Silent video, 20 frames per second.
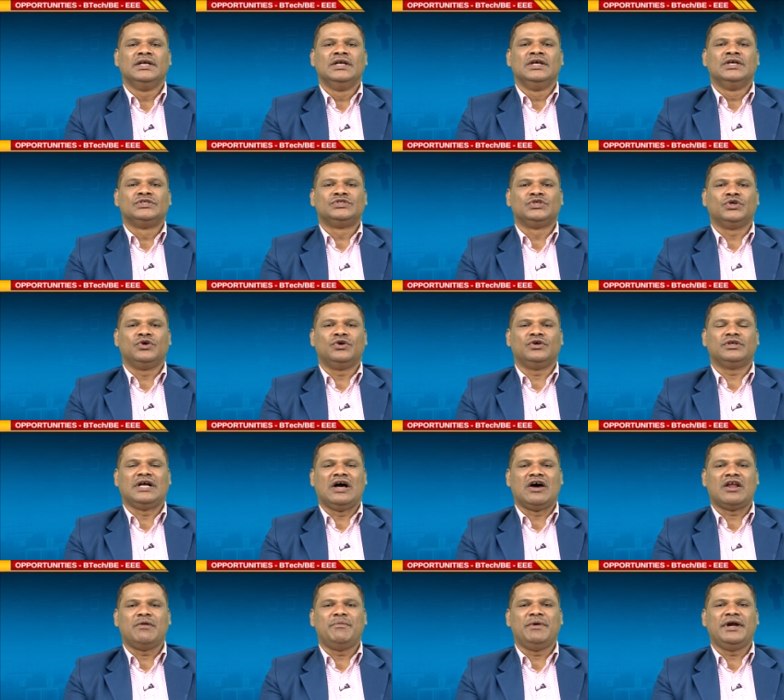So,
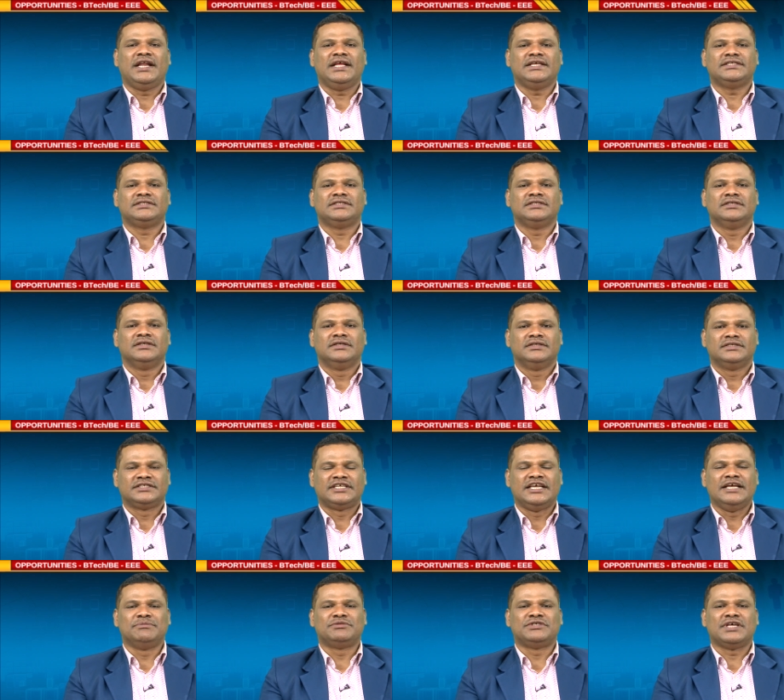government is
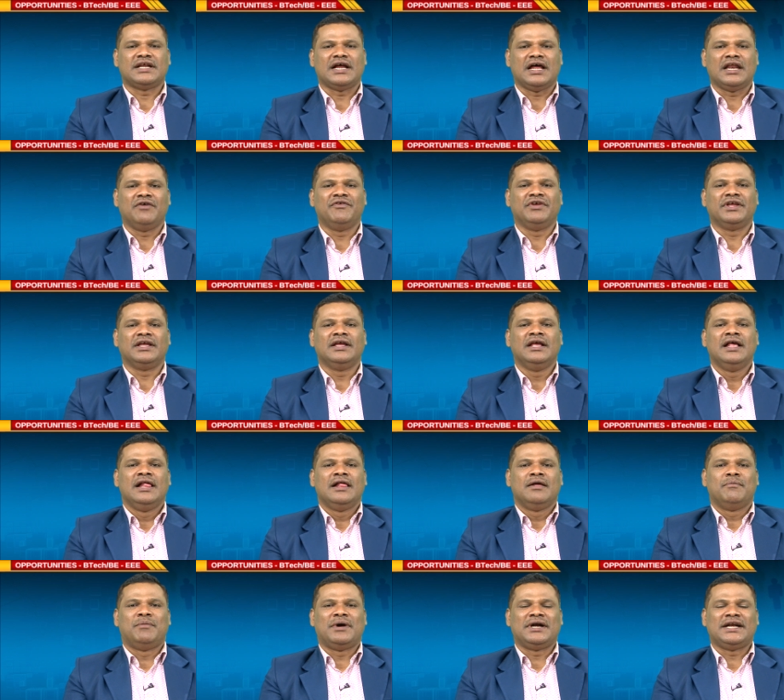schemes are allowing
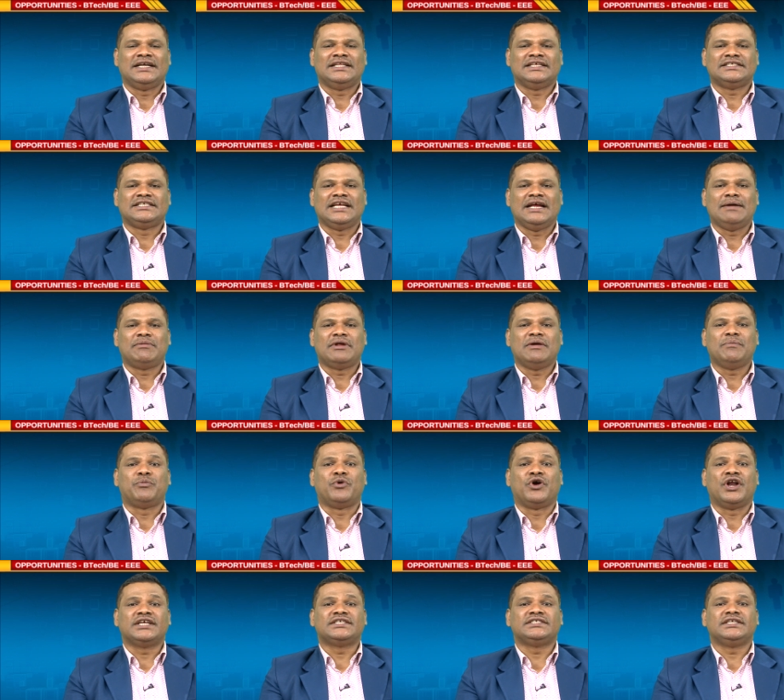but at the same time
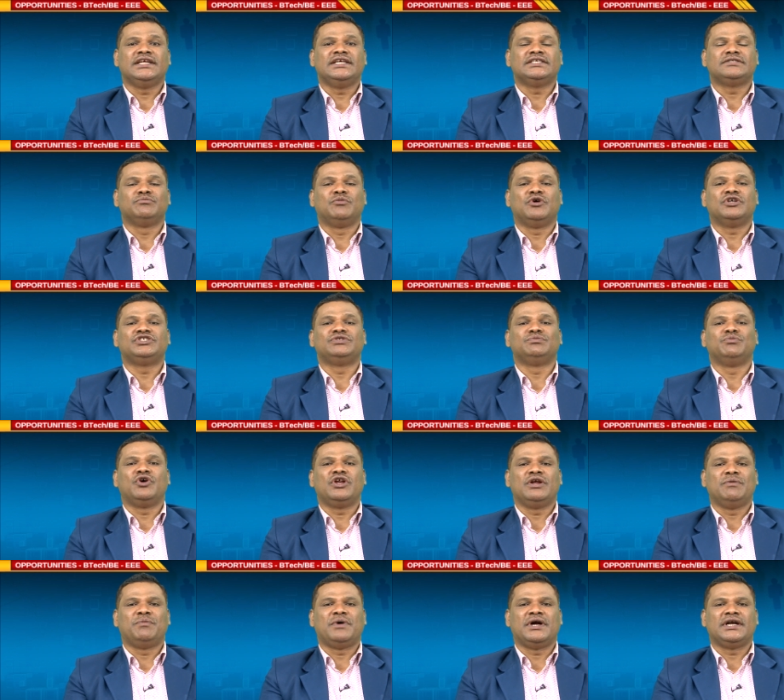production is much more
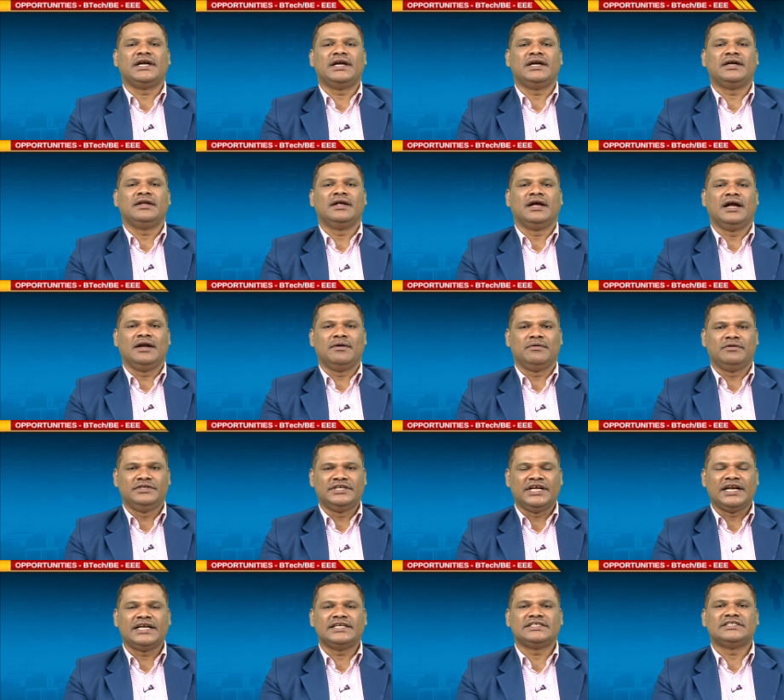important and
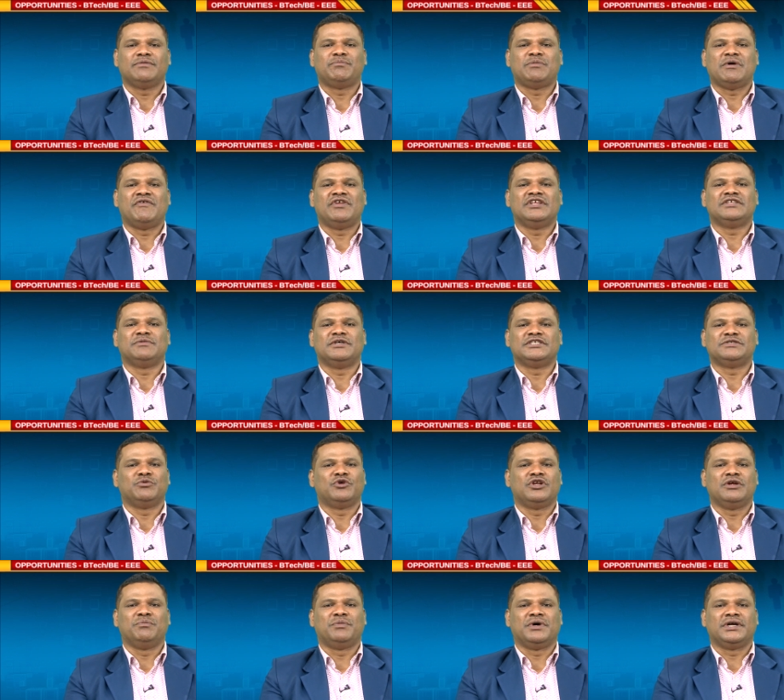generation of power is much more
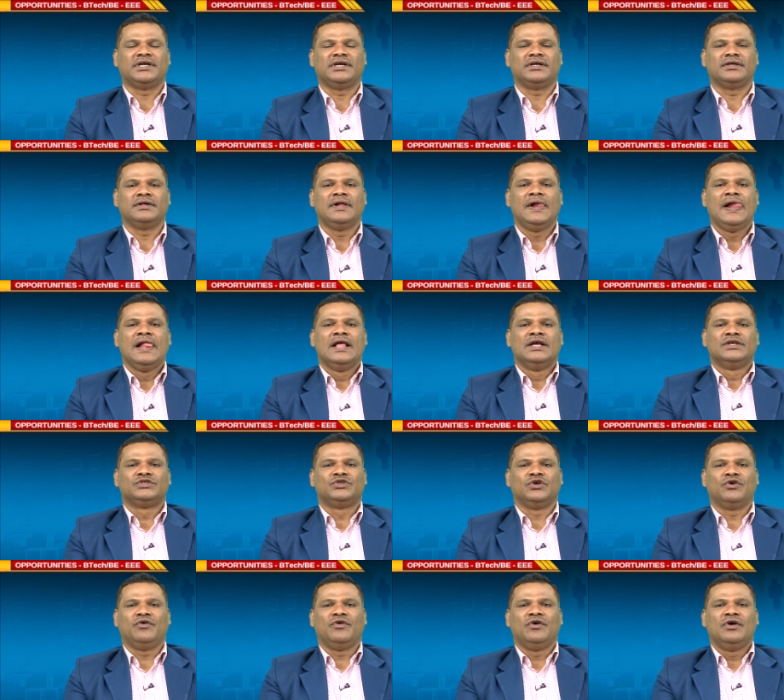important.
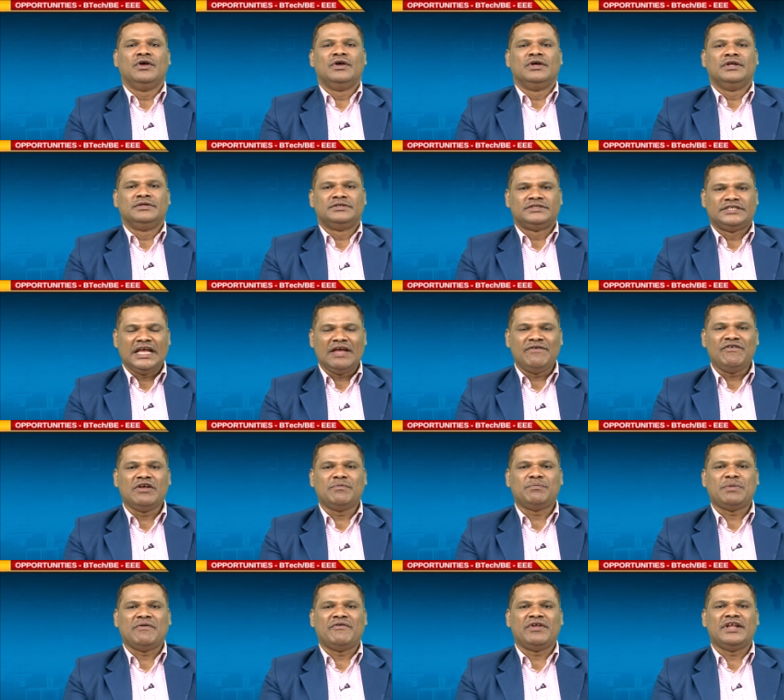So, saving
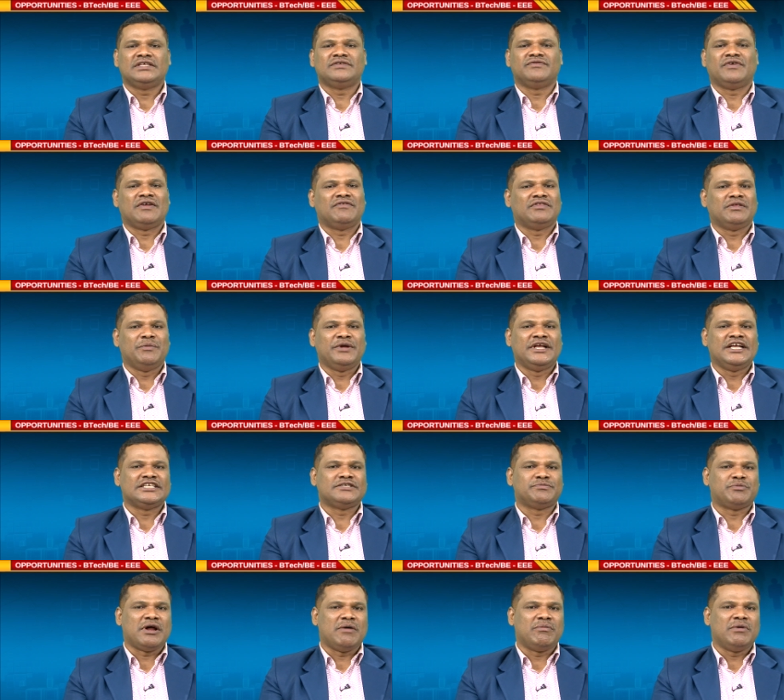power is one of the biggest
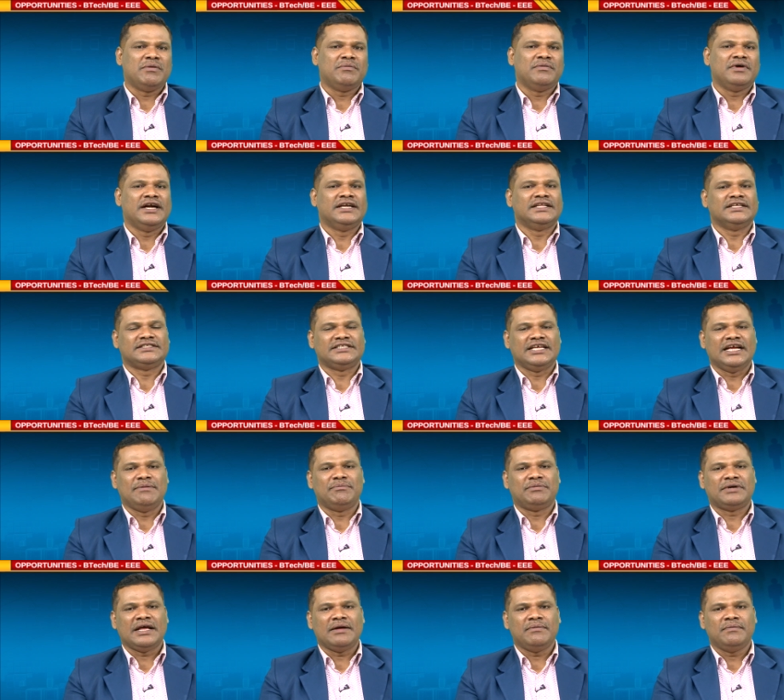problem at the same
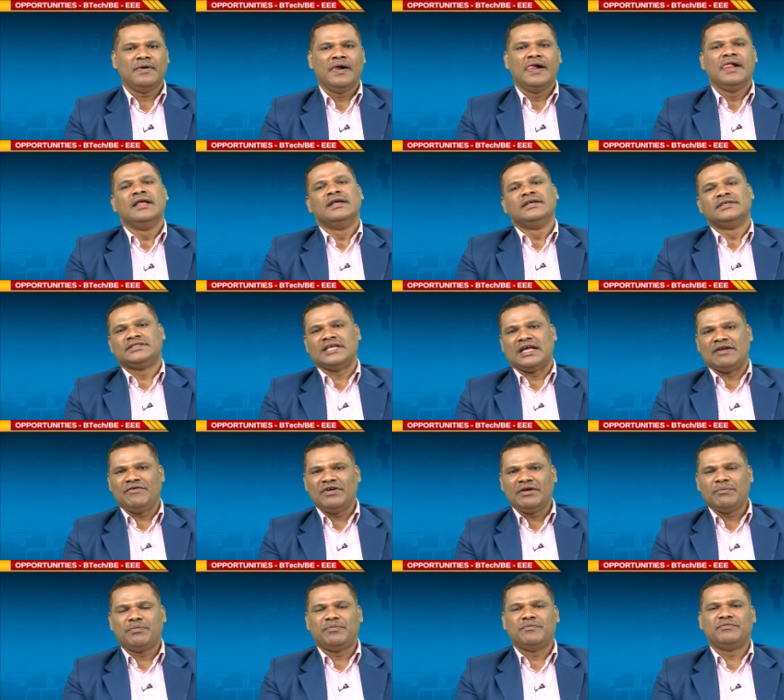time
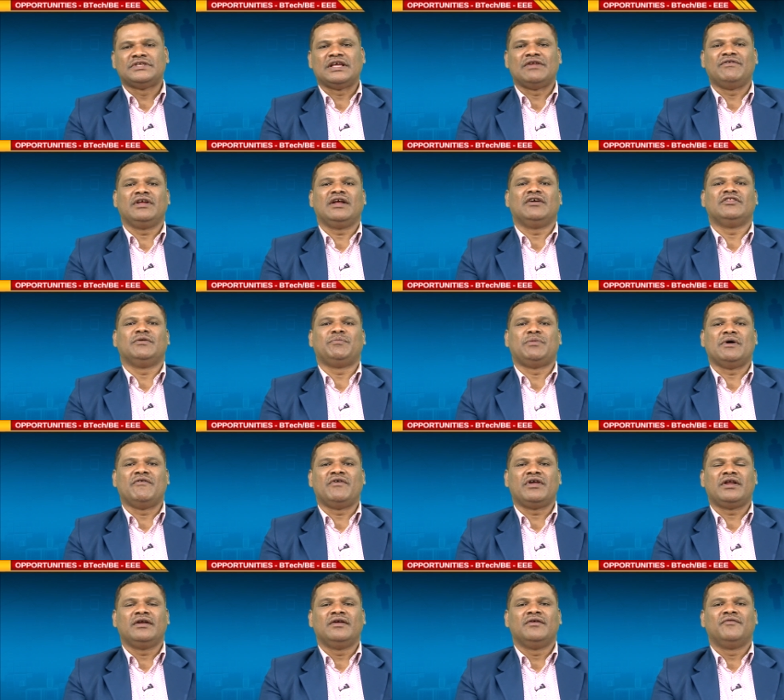serving serving of the
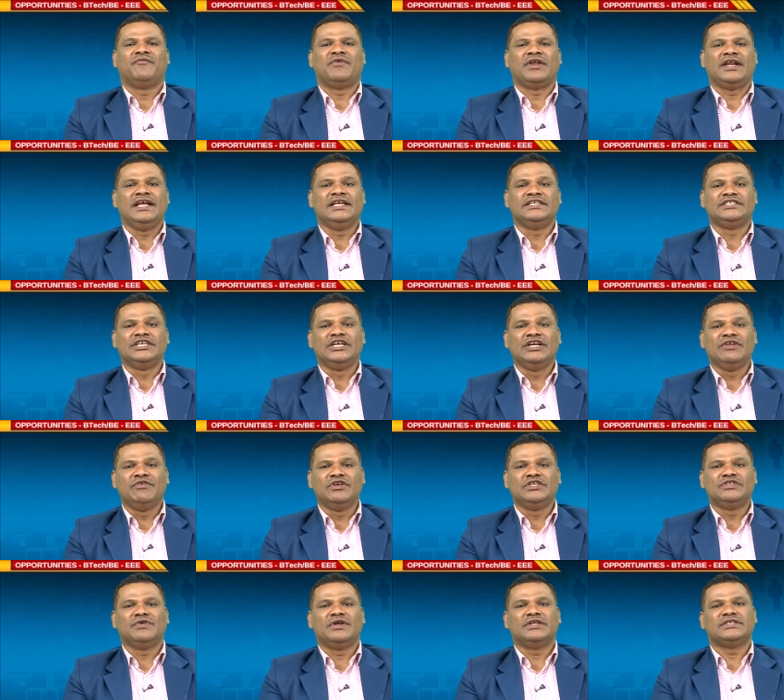power for each
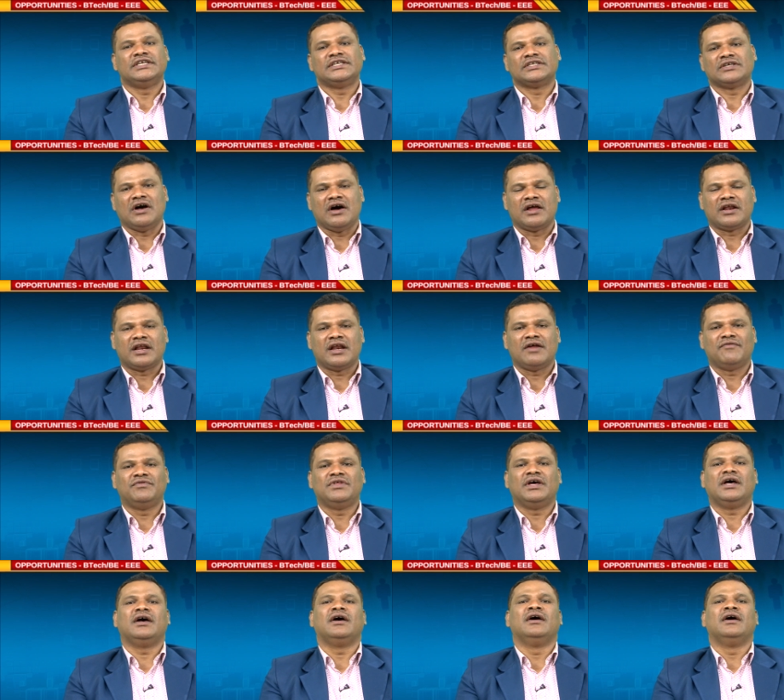individuals at corner of the